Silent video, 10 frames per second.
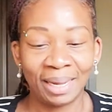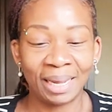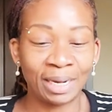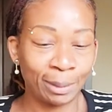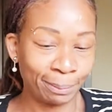
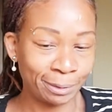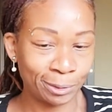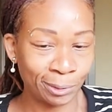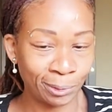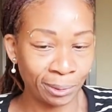And number
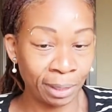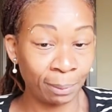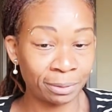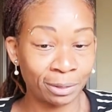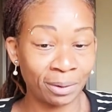
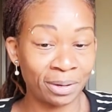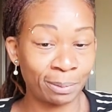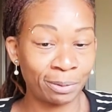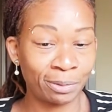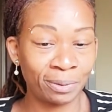
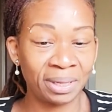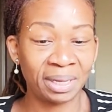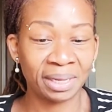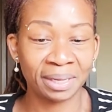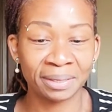three
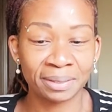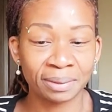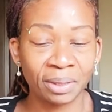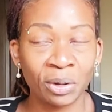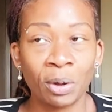is
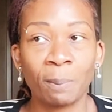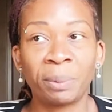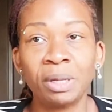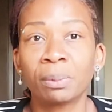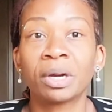
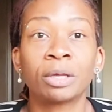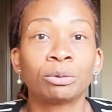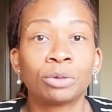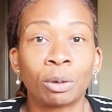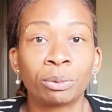people that
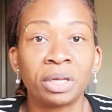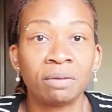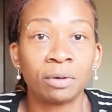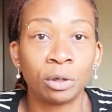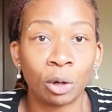you don't
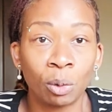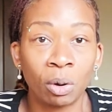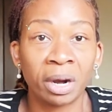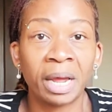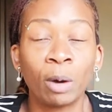even
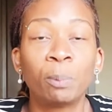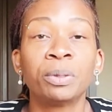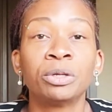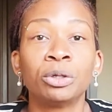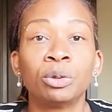know are
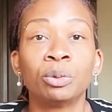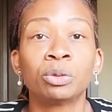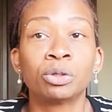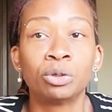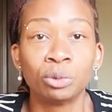helping you
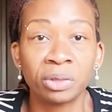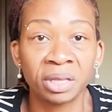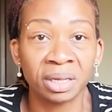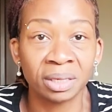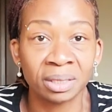to do
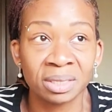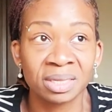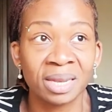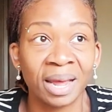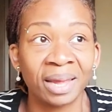things
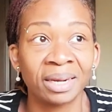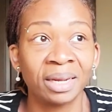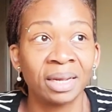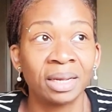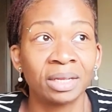that
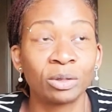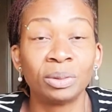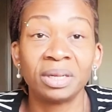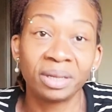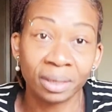you
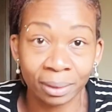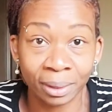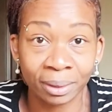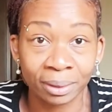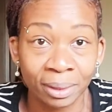need to get
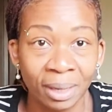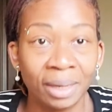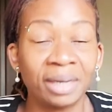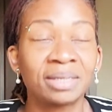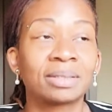done.
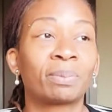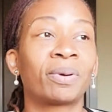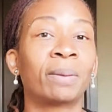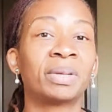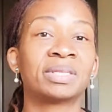Now, this is a
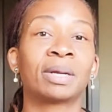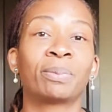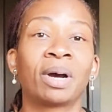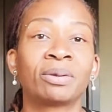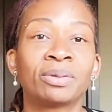prime
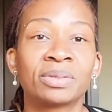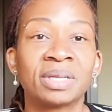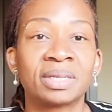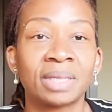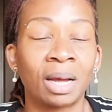example. I use
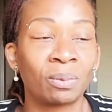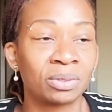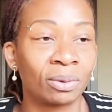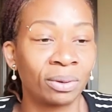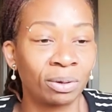this. I
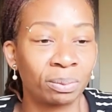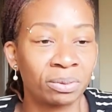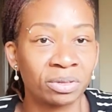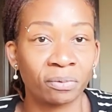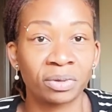was going to the
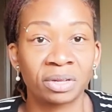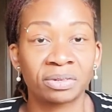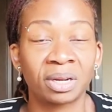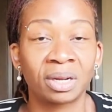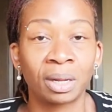post office
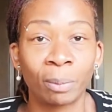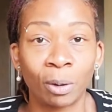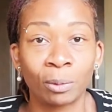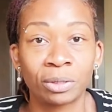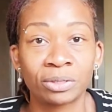yesterday to get my
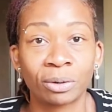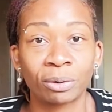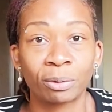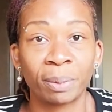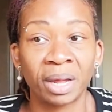oldest
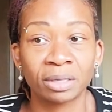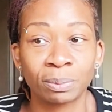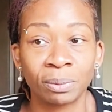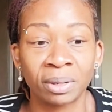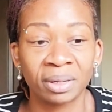daughter her
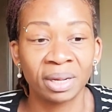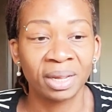passport.